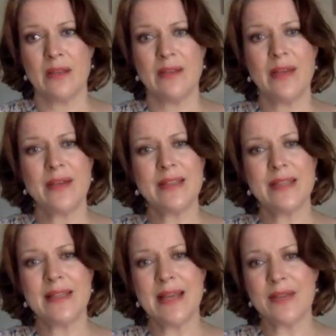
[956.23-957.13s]
There is a
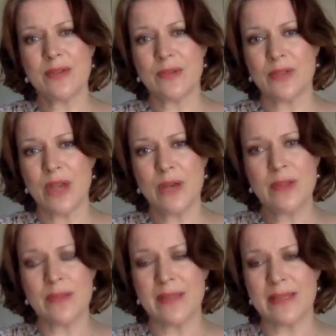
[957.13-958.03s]
natural
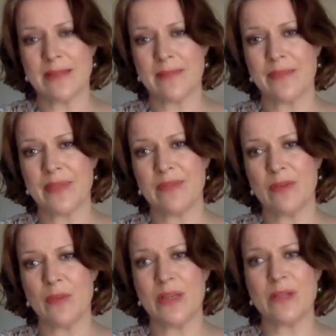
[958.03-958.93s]
totemism
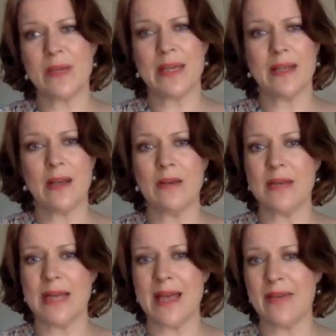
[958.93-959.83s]
from which we can
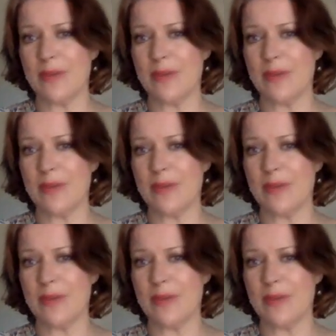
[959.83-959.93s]
only ever